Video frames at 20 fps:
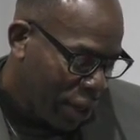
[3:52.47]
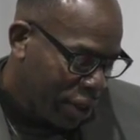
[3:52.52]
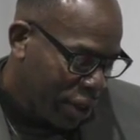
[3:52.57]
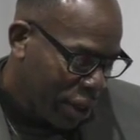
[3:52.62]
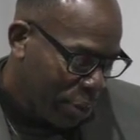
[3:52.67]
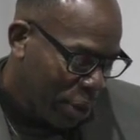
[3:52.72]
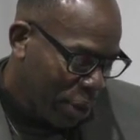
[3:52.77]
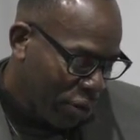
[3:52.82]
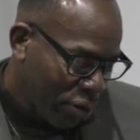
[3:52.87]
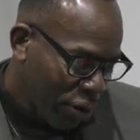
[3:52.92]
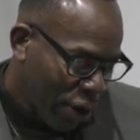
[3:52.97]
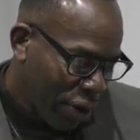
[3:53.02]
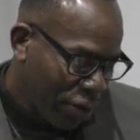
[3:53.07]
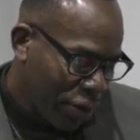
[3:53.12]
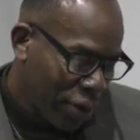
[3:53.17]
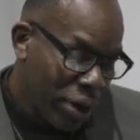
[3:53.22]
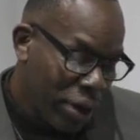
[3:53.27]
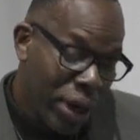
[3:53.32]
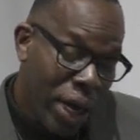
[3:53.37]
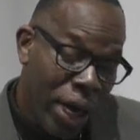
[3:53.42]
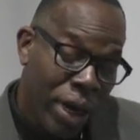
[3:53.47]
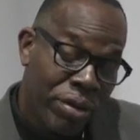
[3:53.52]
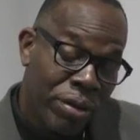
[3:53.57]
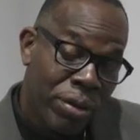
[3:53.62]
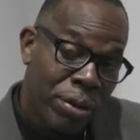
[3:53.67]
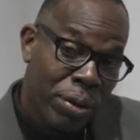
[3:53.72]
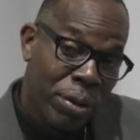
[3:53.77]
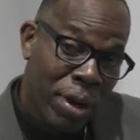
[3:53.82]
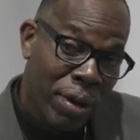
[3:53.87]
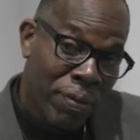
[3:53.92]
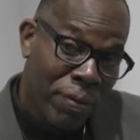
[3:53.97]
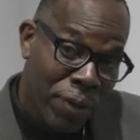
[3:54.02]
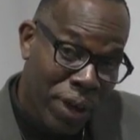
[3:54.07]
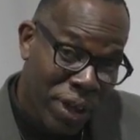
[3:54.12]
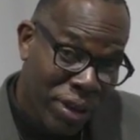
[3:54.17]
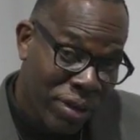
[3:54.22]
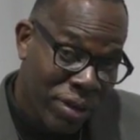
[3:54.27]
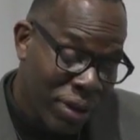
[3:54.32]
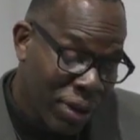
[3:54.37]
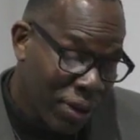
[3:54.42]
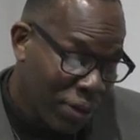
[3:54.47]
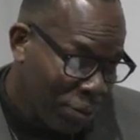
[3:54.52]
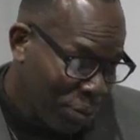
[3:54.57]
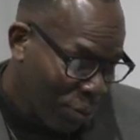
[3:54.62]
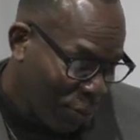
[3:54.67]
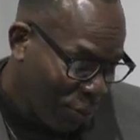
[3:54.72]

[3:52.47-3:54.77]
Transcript: Democratic National Convention.